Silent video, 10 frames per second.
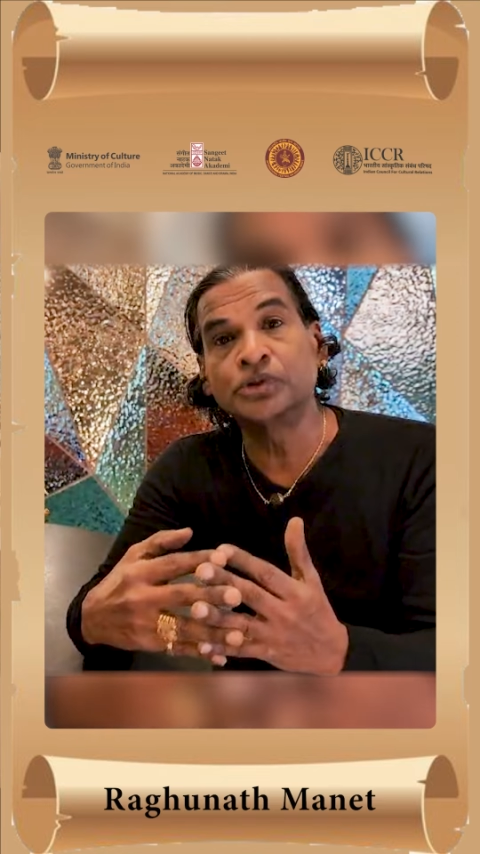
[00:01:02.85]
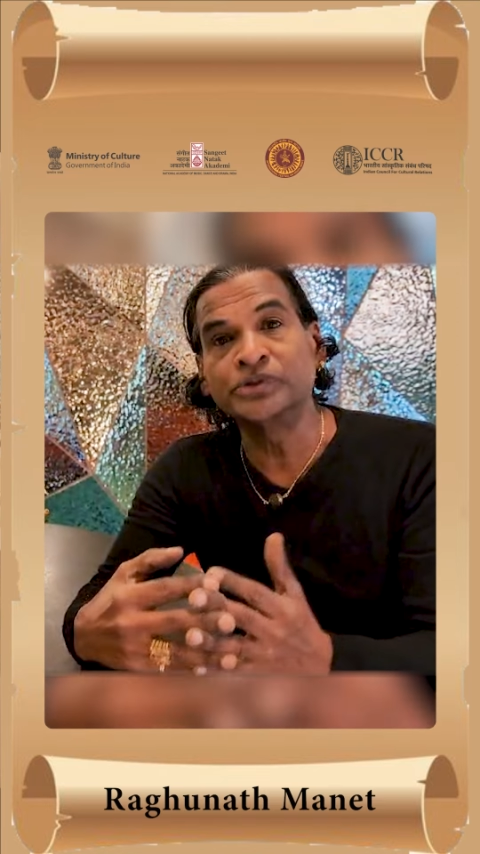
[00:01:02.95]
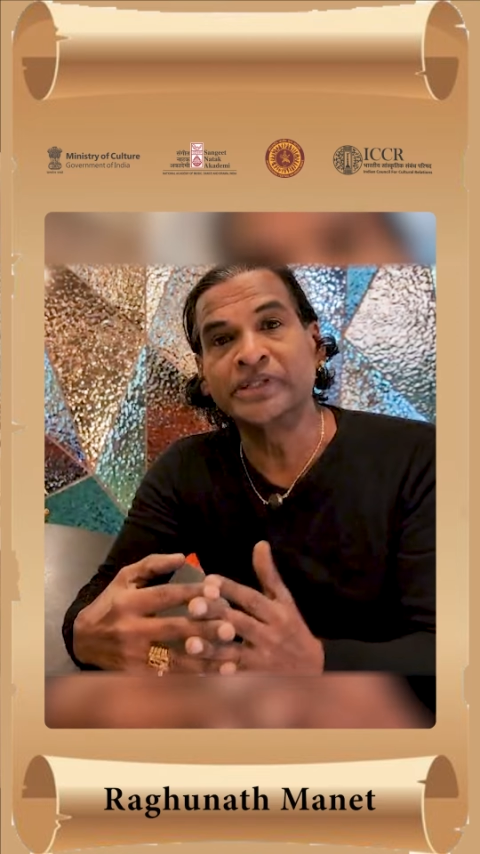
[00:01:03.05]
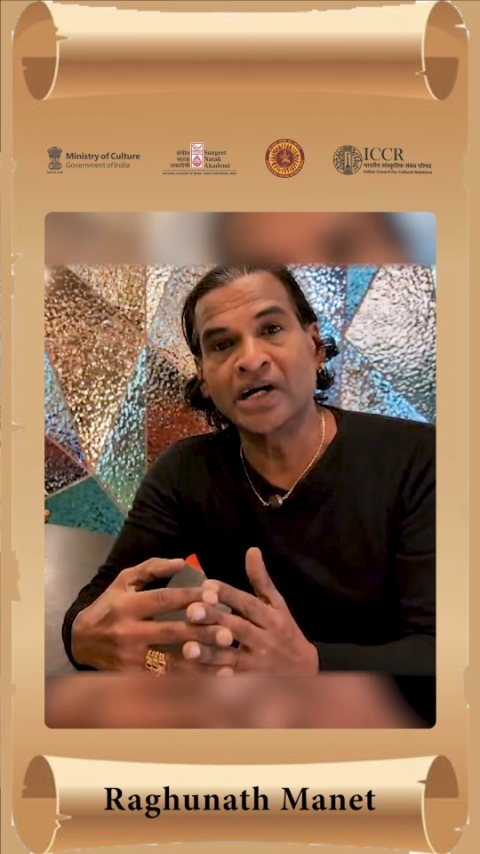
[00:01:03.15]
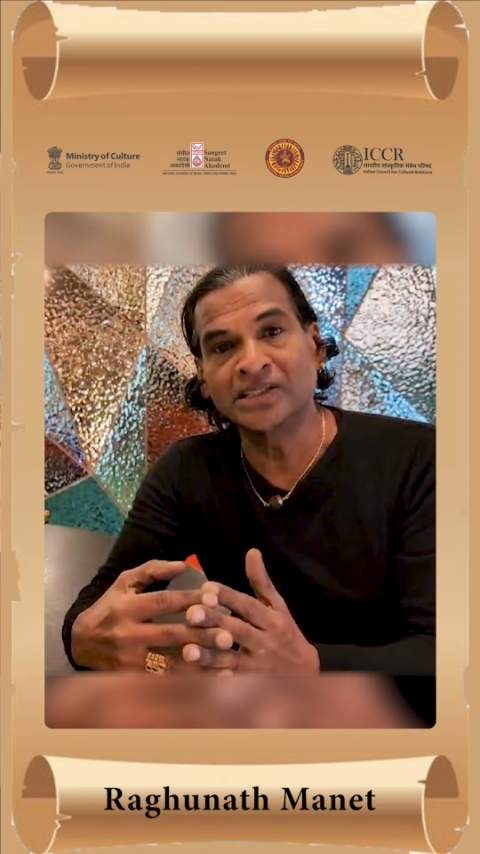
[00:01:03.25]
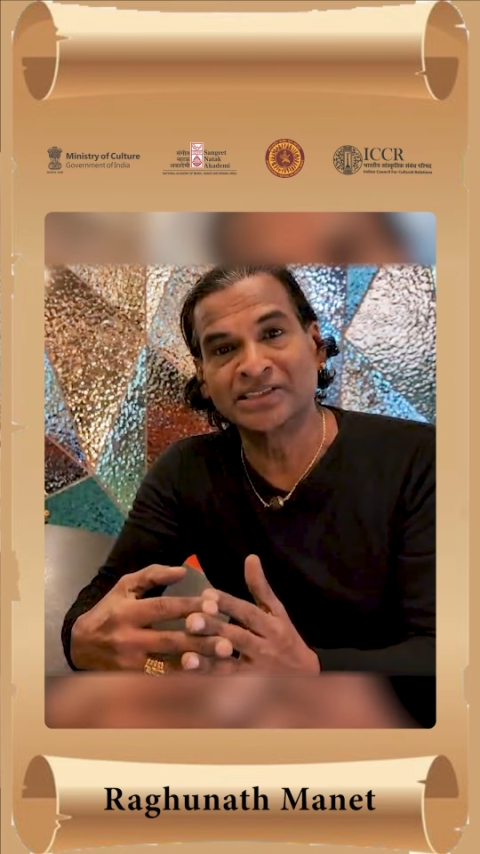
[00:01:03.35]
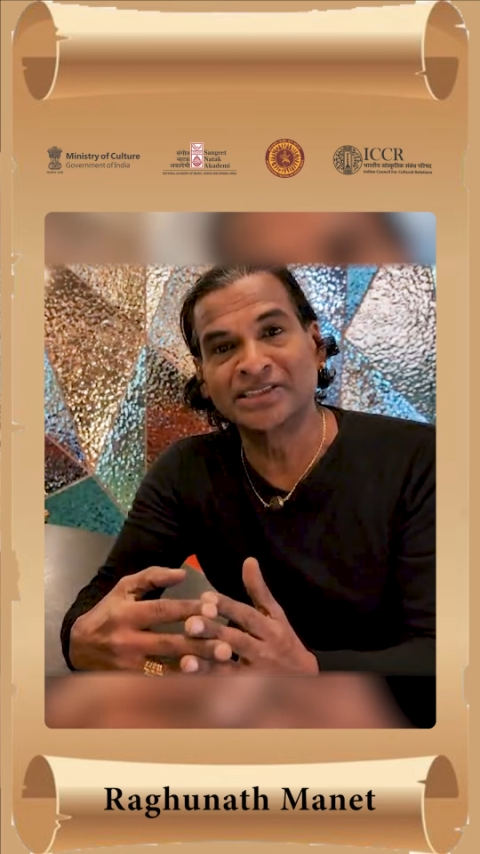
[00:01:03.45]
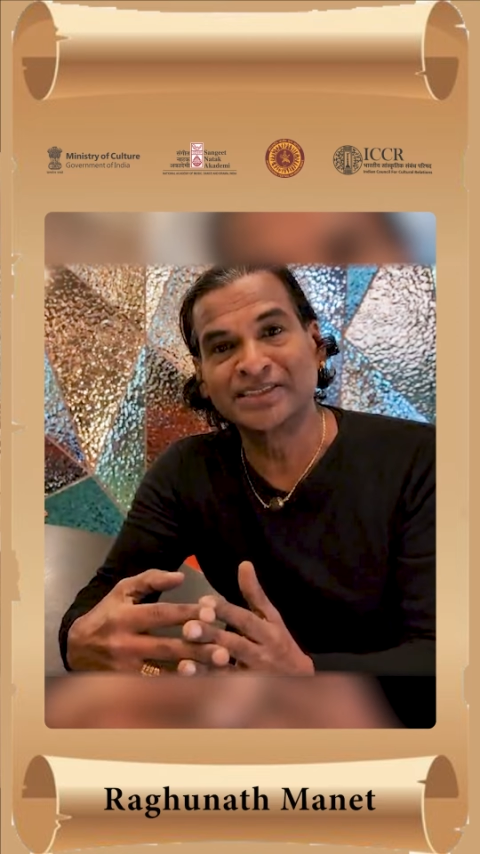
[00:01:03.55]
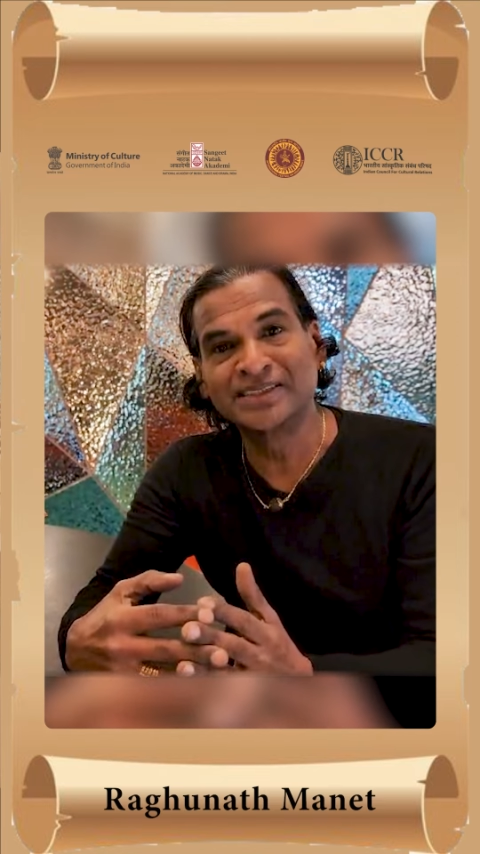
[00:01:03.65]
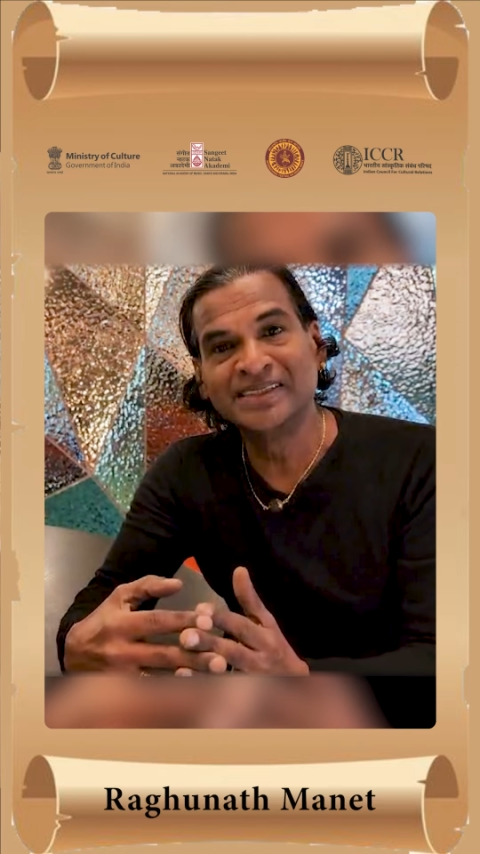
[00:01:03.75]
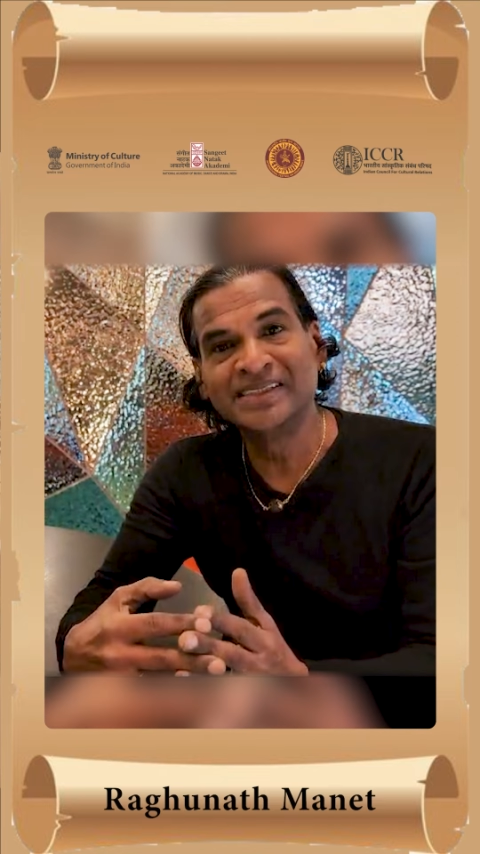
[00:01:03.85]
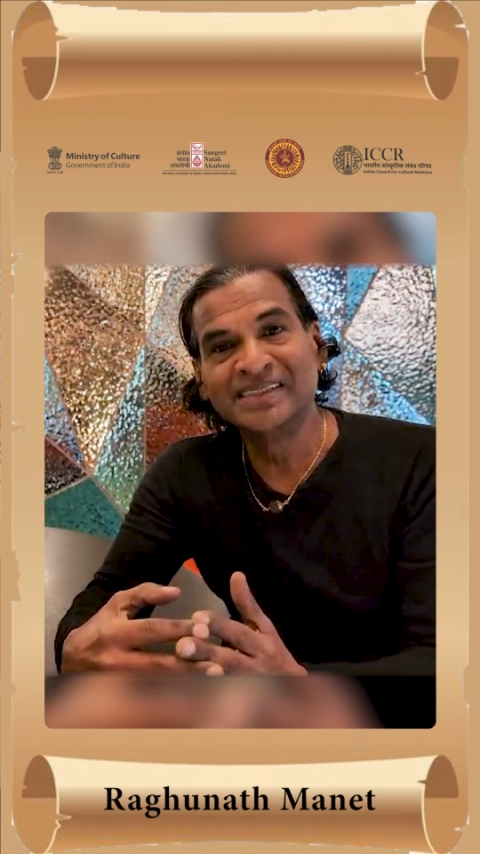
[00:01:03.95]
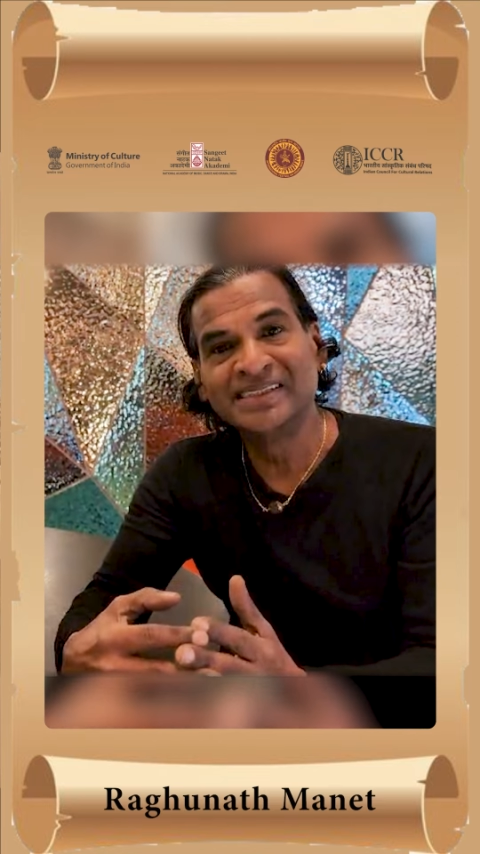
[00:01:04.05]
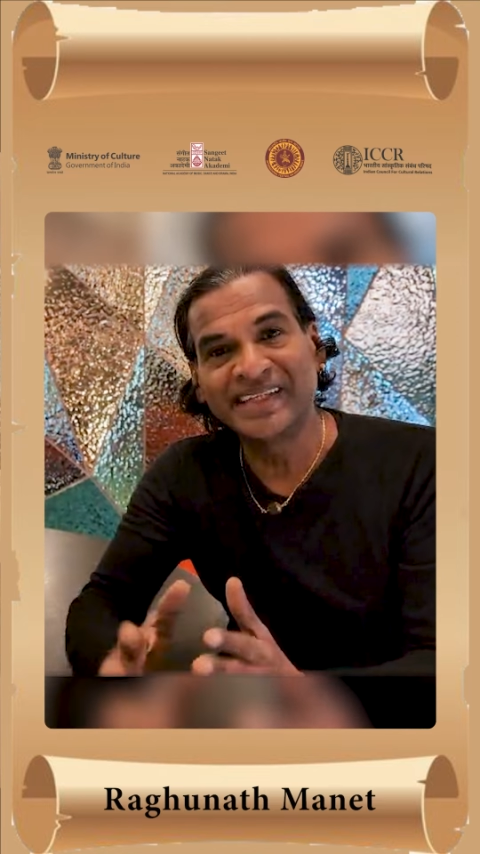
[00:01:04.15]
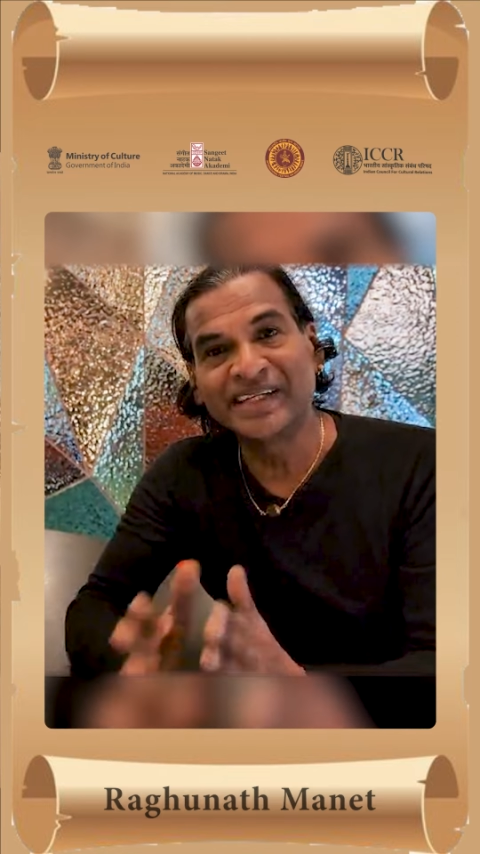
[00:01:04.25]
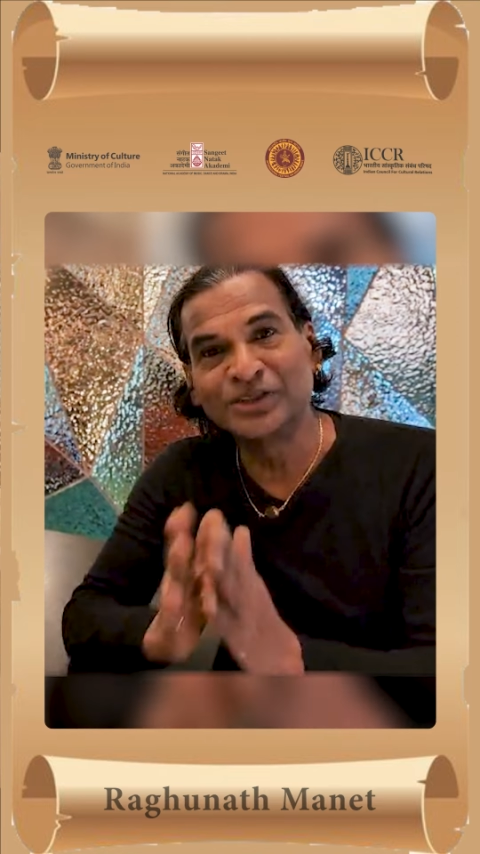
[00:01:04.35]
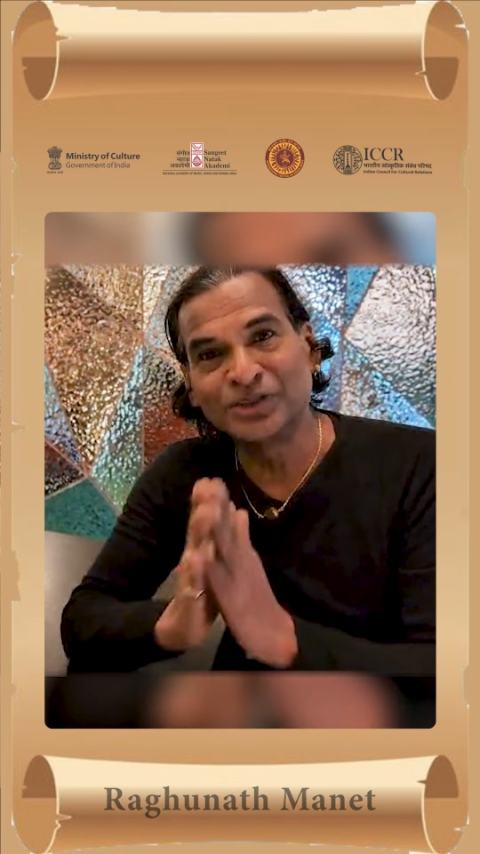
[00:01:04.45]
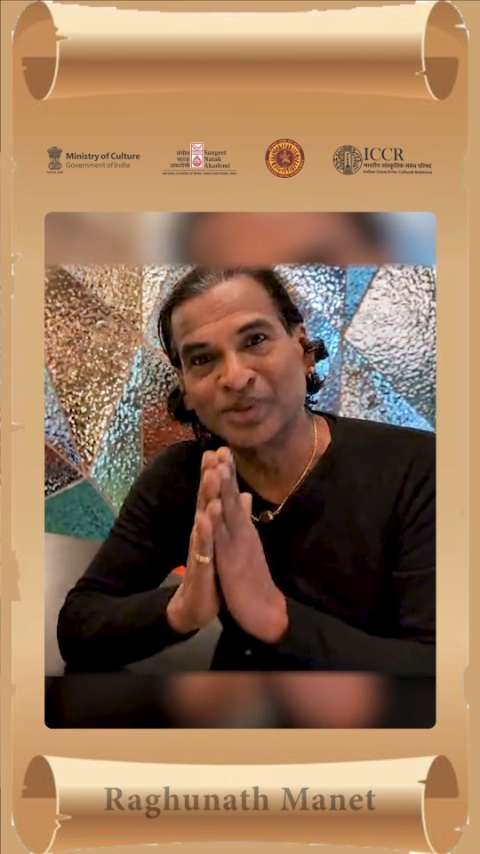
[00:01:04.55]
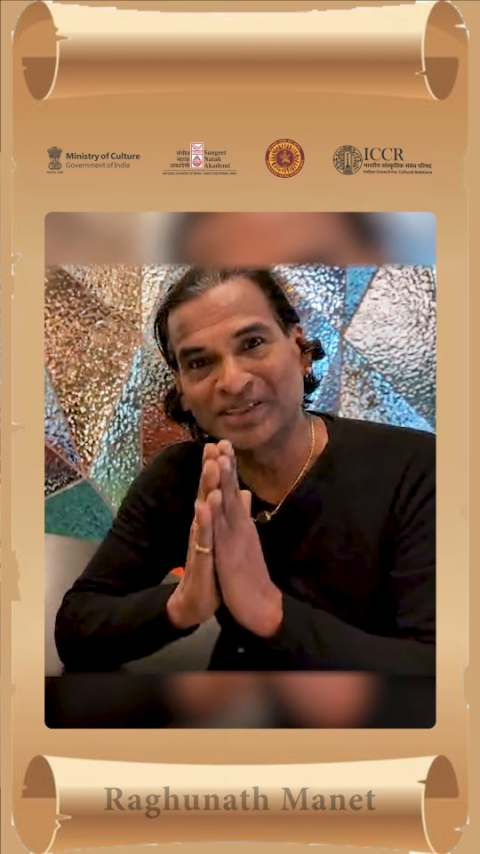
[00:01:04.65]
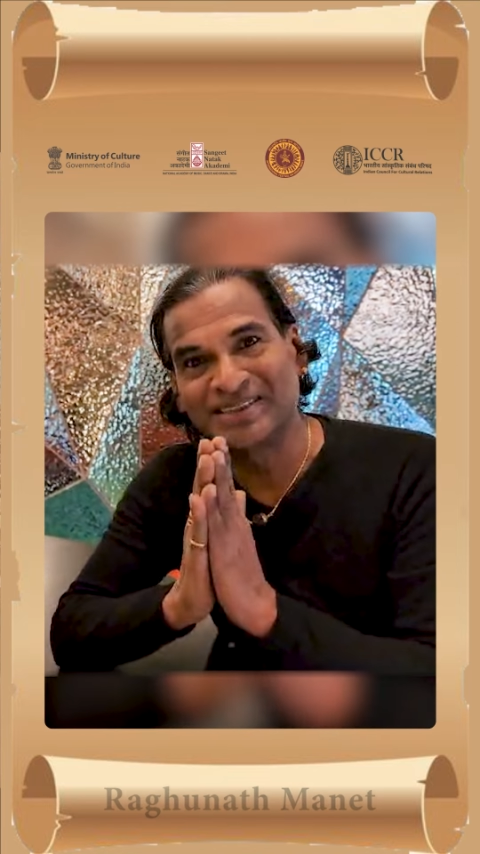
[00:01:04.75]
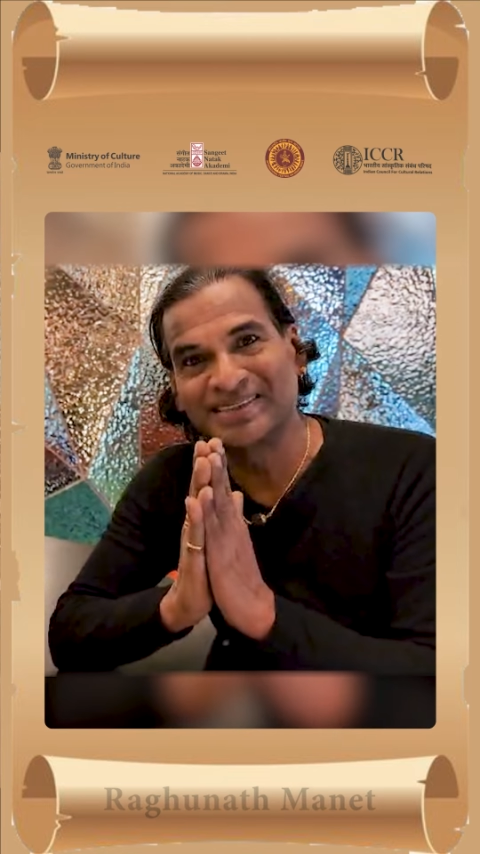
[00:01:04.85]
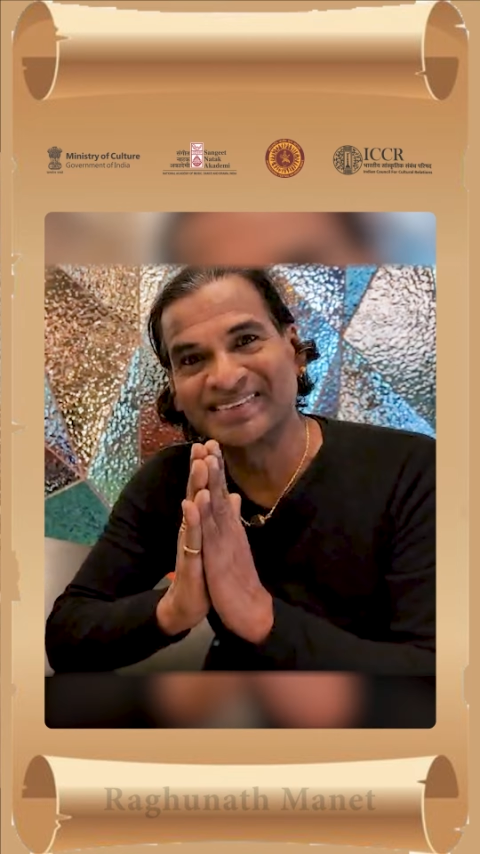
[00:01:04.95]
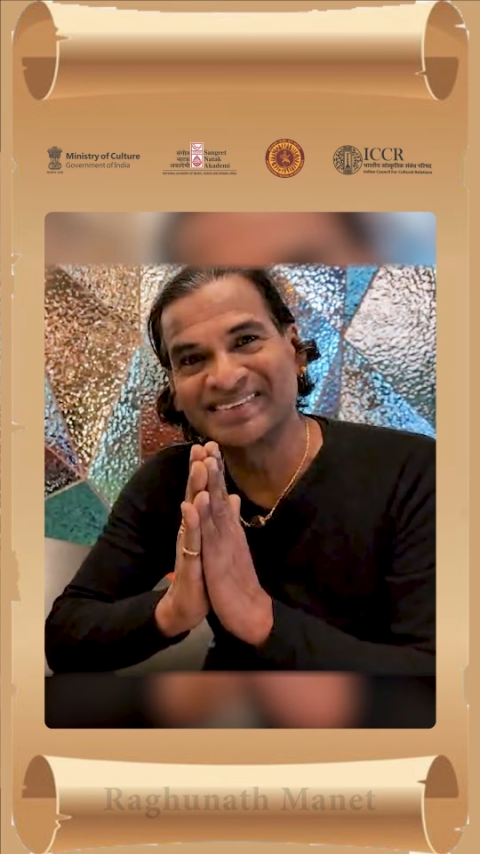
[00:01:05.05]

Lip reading: through dance. Thank you so much.